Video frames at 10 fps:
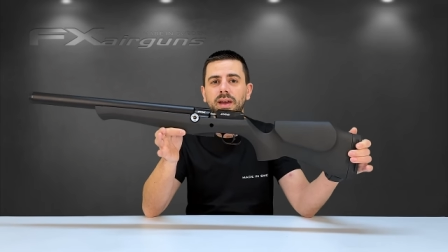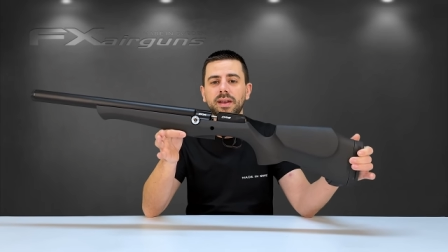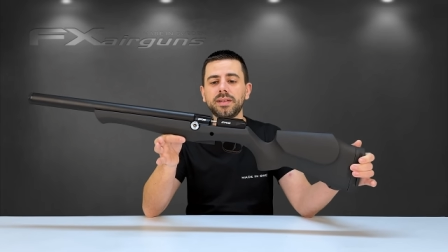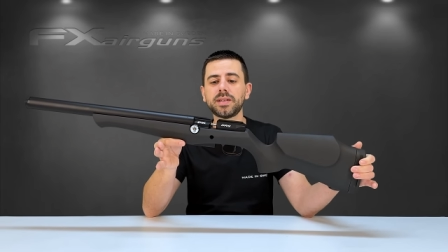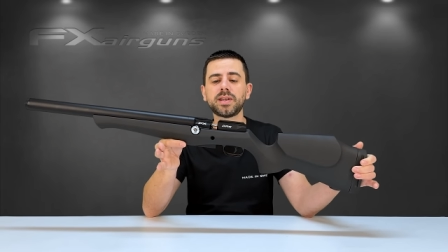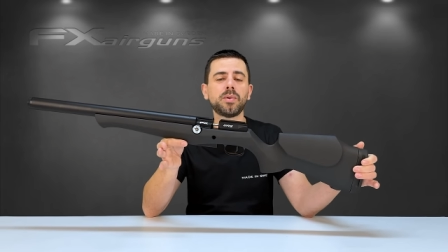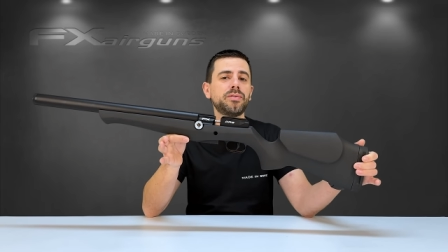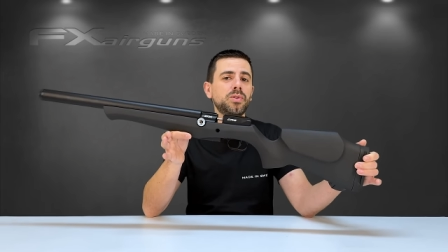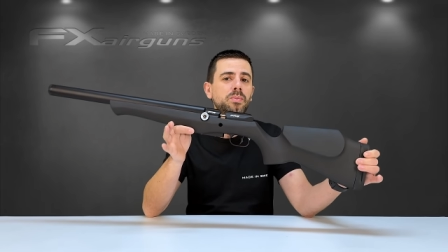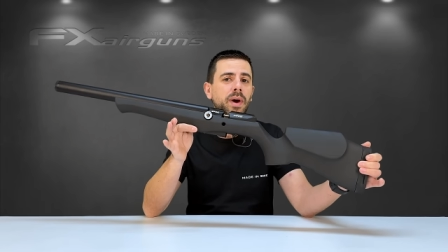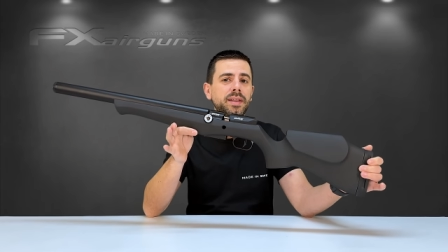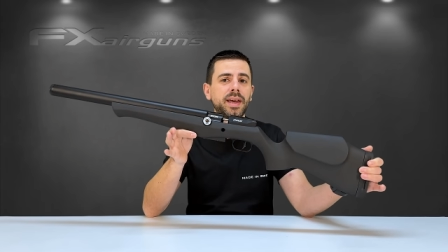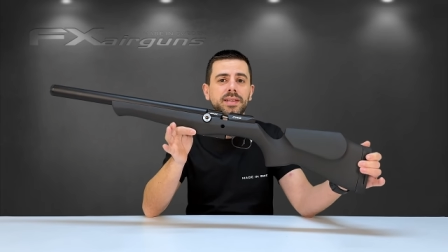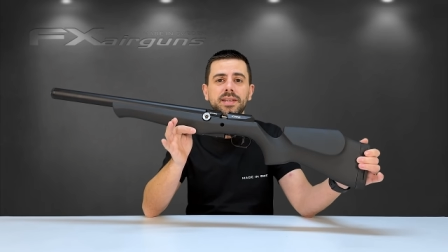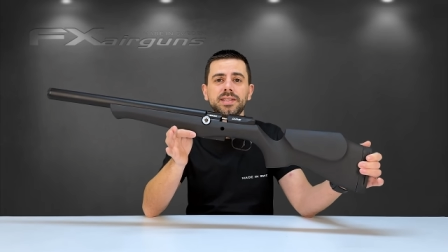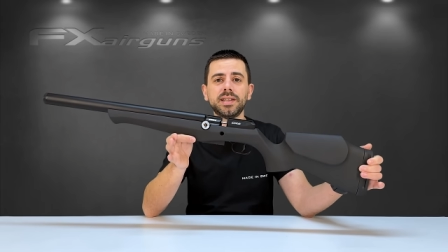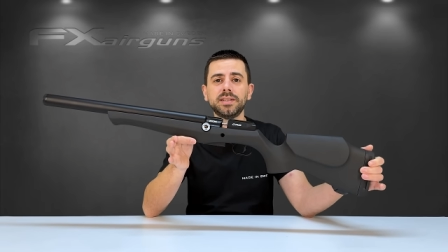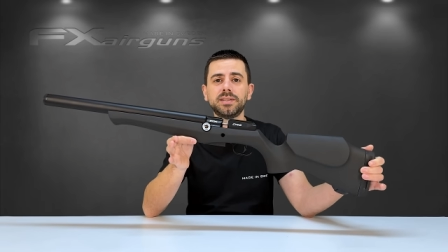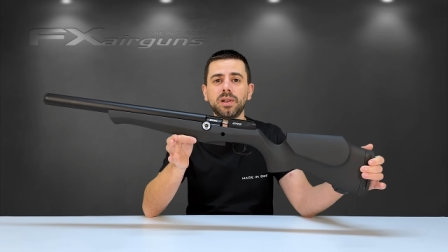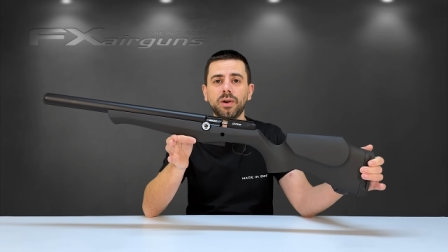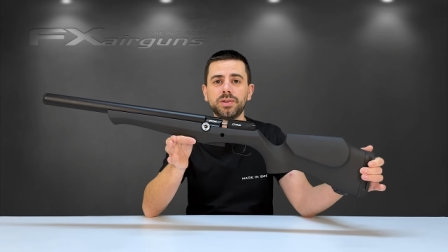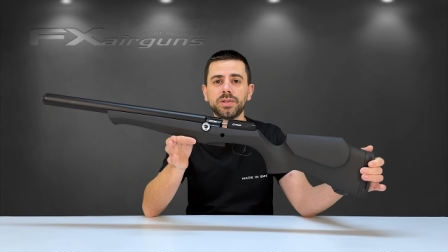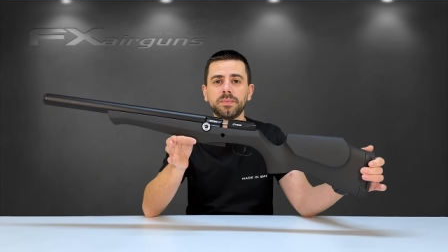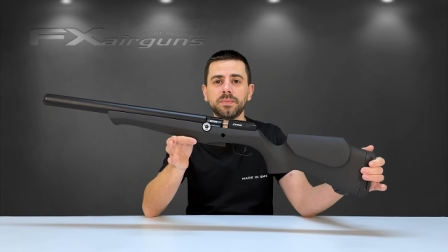uh, that some of you might have since the launch.